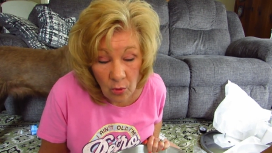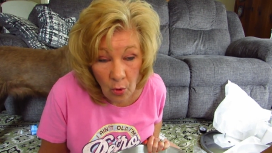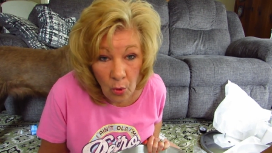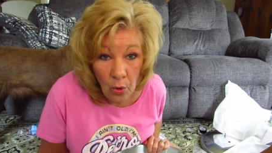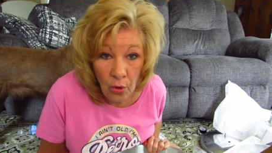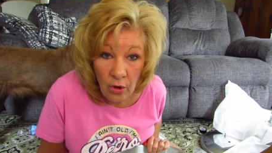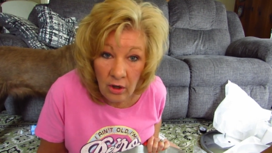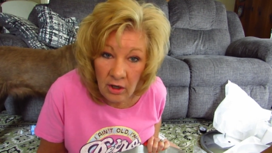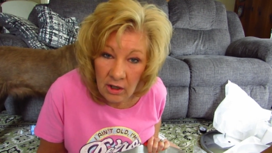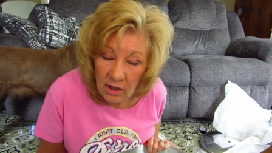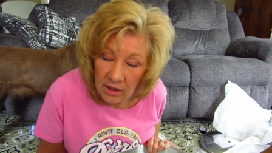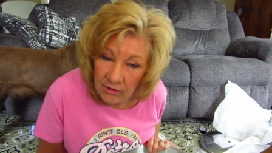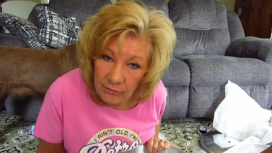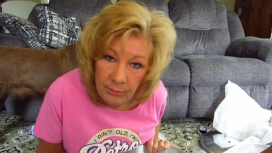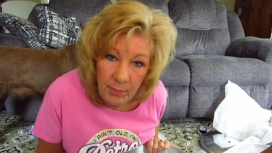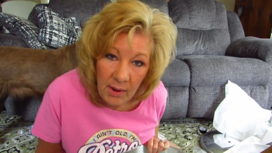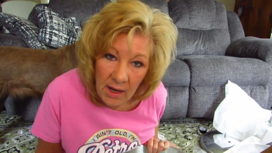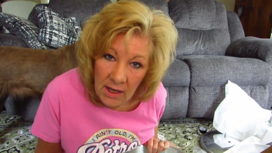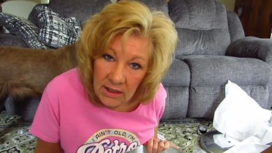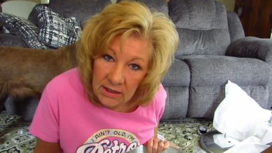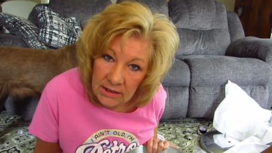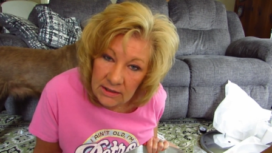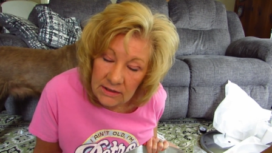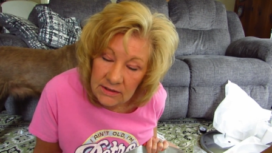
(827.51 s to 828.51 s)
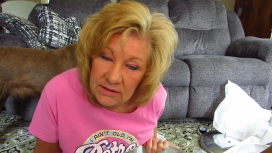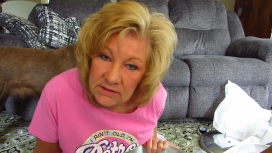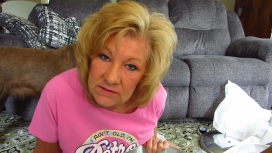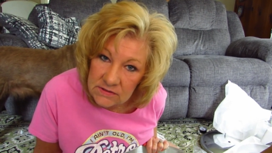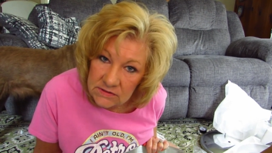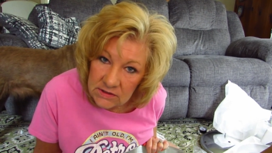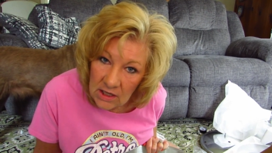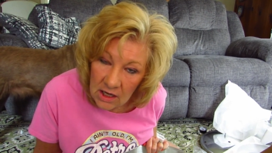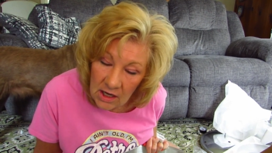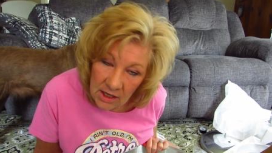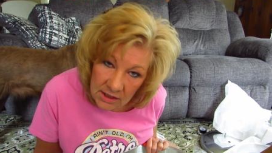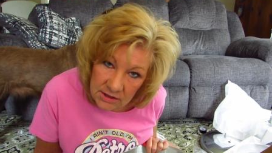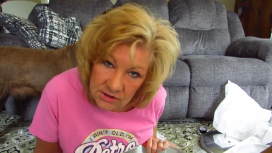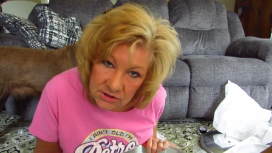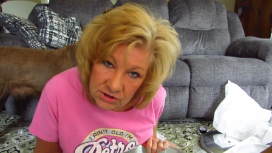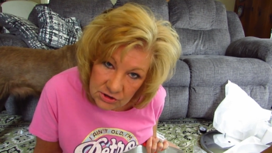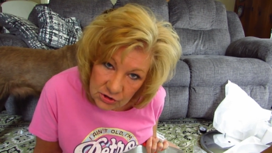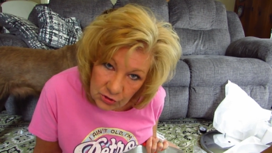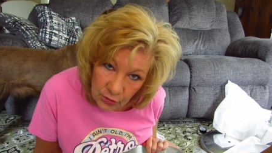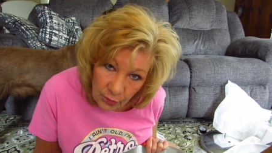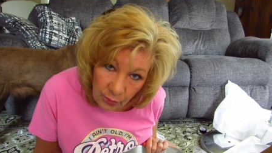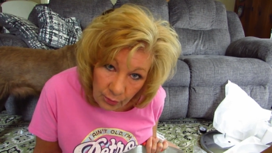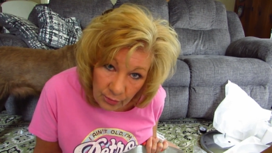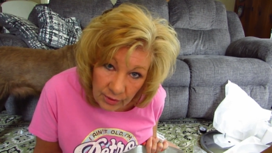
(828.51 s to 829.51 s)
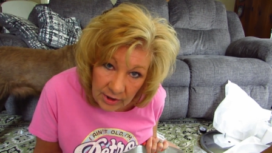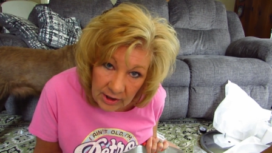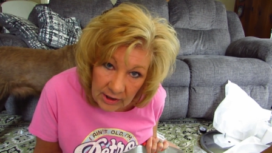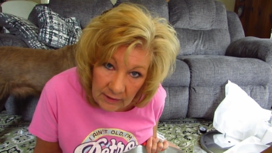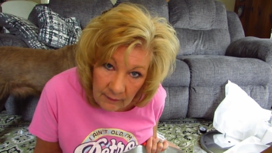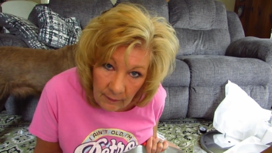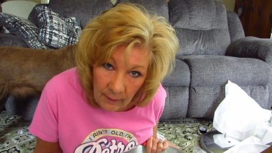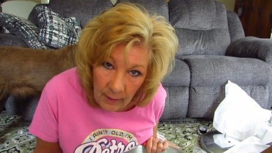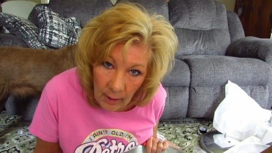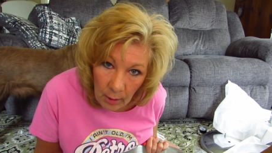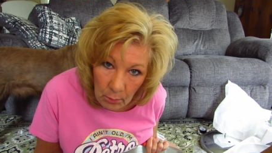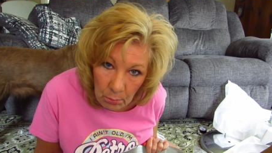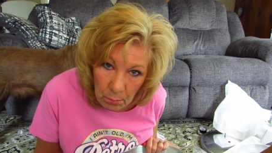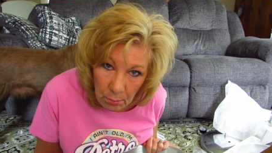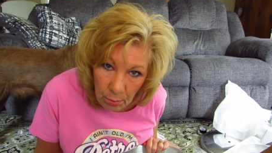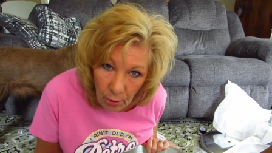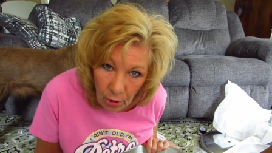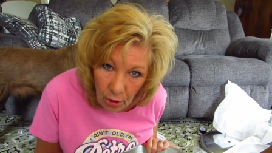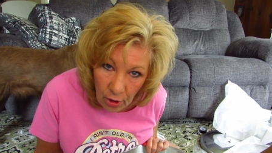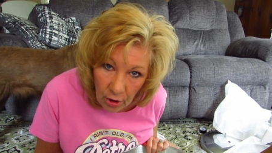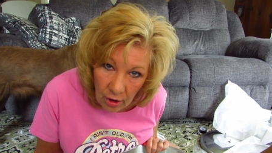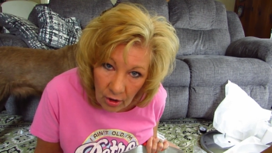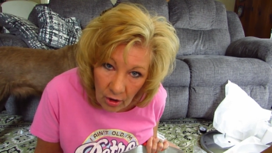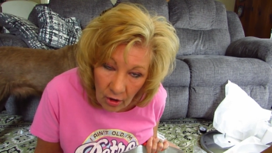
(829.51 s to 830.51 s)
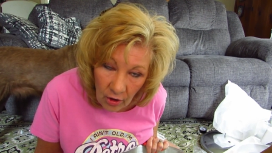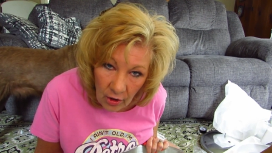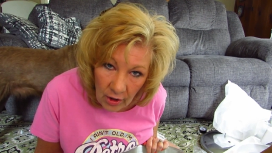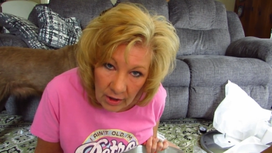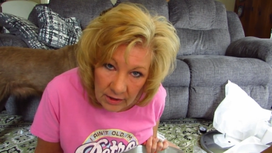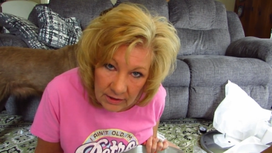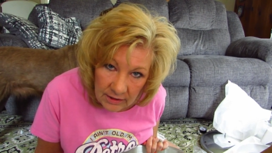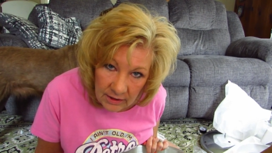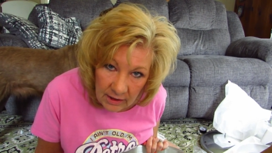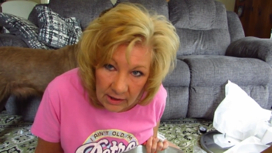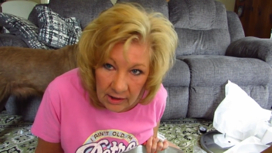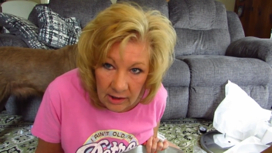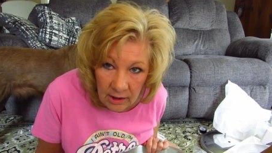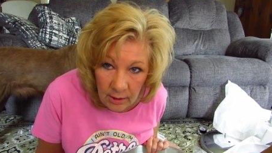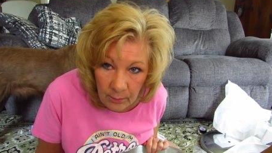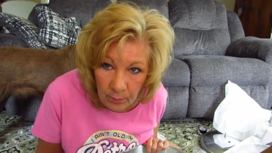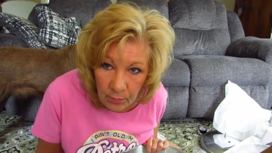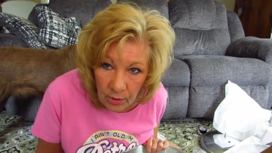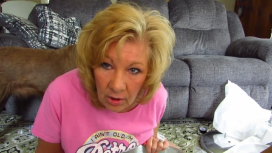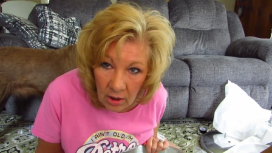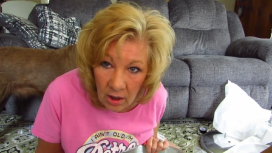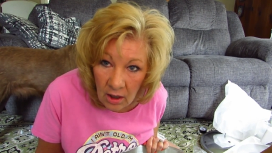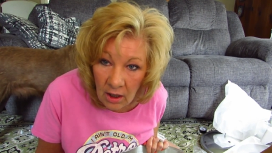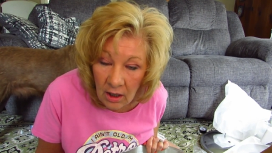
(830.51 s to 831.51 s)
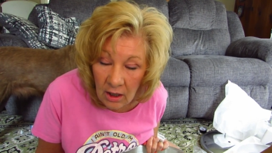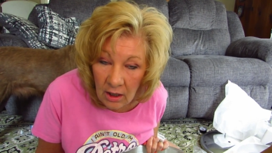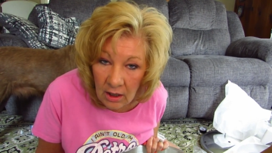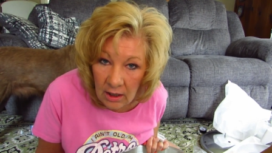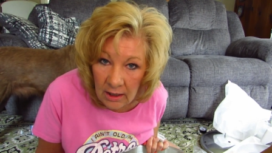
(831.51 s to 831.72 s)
Or if Peggy decides to read the book on camera,